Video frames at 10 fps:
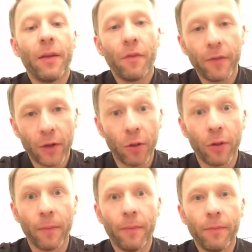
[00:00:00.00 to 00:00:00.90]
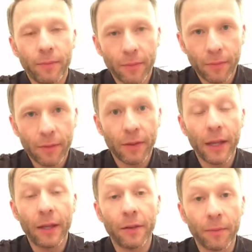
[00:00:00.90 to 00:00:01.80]
Feel them,
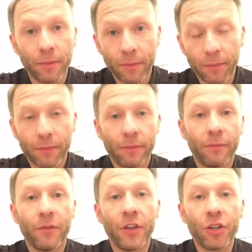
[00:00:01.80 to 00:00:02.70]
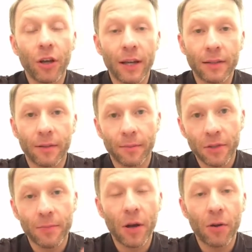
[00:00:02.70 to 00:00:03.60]
think them, visualize them,
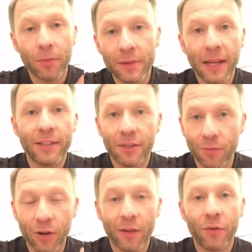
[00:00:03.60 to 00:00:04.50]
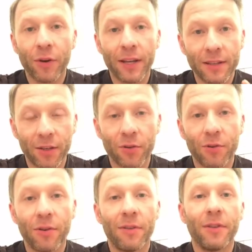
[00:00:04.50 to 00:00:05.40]
smell them, taste them, whatever it is that
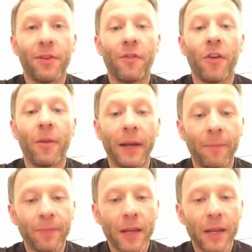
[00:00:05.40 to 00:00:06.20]
you're affirming.